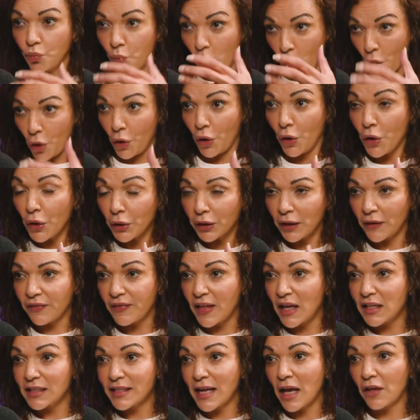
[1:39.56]
work, and
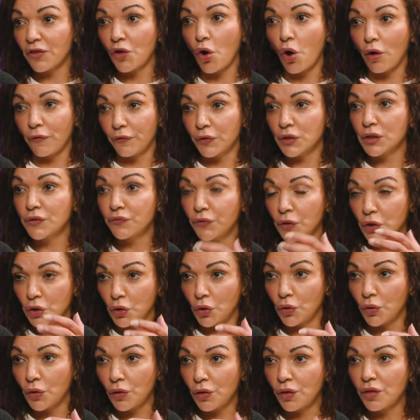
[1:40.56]
that's how the Office for
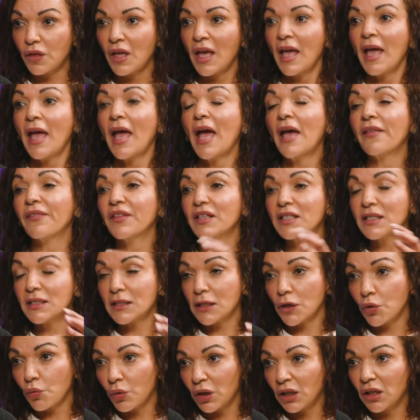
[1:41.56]
Youth and the
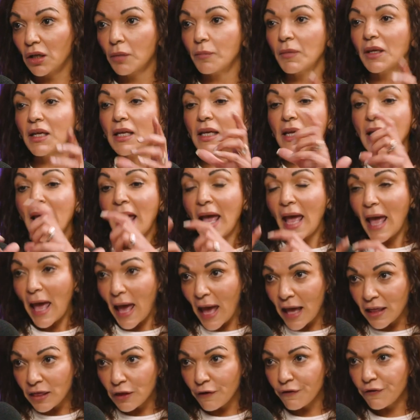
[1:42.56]
Steering Committee
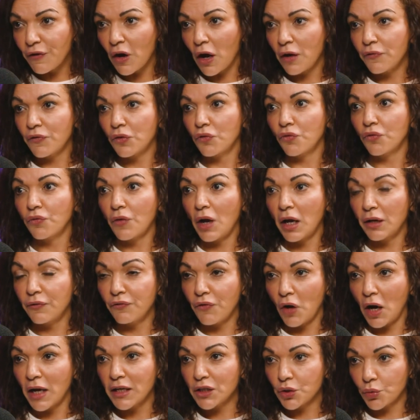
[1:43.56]
and the five
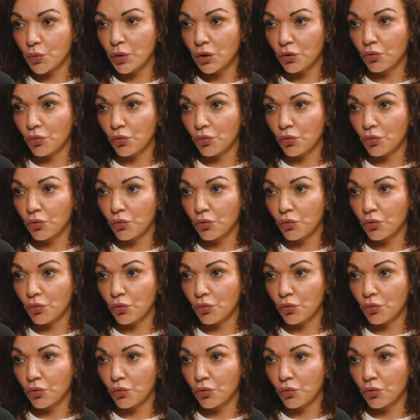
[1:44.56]
advisory